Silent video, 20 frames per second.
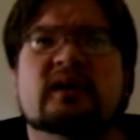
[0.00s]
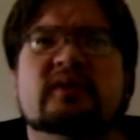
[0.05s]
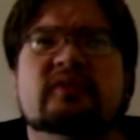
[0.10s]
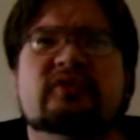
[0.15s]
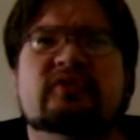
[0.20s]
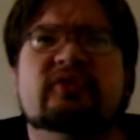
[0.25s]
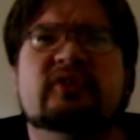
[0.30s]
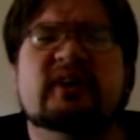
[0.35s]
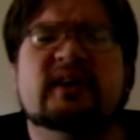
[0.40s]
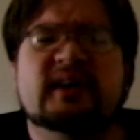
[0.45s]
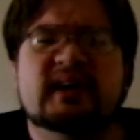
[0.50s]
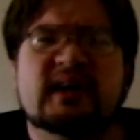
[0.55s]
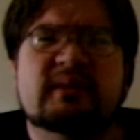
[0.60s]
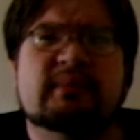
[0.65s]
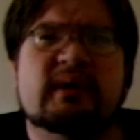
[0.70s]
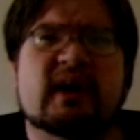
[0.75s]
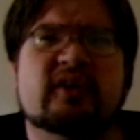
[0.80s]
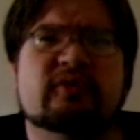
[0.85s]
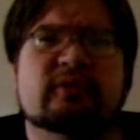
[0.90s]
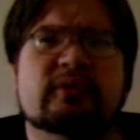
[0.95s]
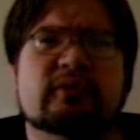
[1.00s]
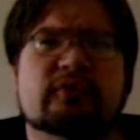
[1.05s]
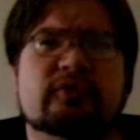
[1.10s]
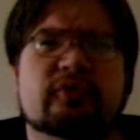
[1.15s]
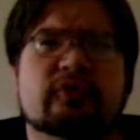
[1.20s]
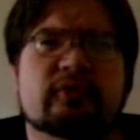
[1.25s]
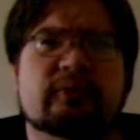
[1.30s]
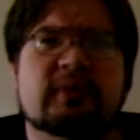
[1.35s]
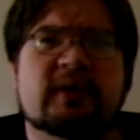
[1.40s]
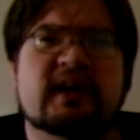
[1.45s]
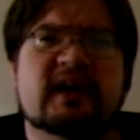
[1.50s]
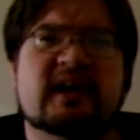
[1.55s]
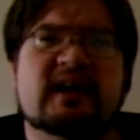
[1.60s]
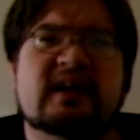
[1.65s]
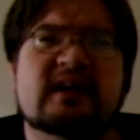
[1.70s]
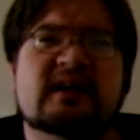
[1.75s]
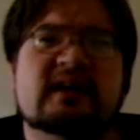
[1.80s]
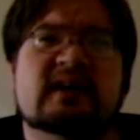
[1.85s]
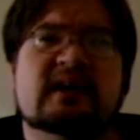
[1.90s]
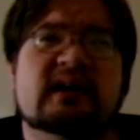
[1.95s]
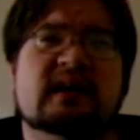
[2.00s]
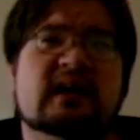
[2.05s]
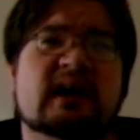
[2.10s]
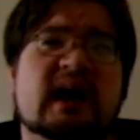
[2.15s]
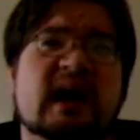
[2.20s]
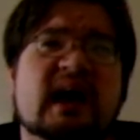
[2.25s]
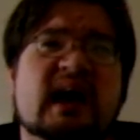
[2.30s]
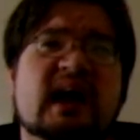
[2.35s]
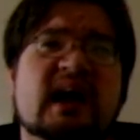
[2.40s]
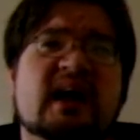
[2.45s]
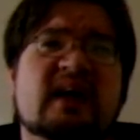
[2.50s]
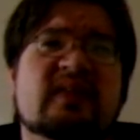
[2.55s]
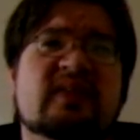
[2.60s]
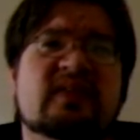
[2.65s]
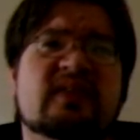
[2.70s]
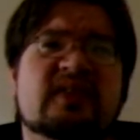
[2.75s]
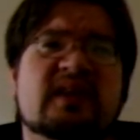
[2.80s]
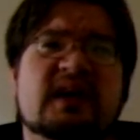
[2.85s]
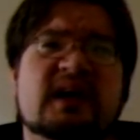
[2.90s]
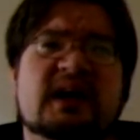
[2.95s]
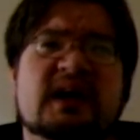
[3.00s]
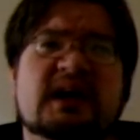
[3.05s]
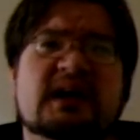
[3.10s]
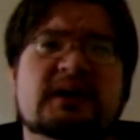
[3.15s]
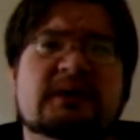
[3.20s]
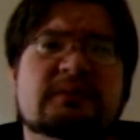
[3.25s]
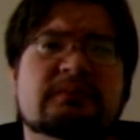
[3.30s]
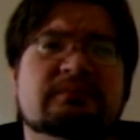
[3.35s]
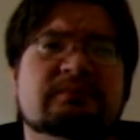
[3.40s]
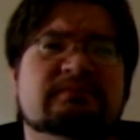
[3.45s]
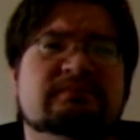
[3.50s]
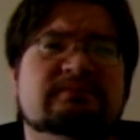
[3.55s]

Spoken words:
Didn't get back to me, which was a pity. And then...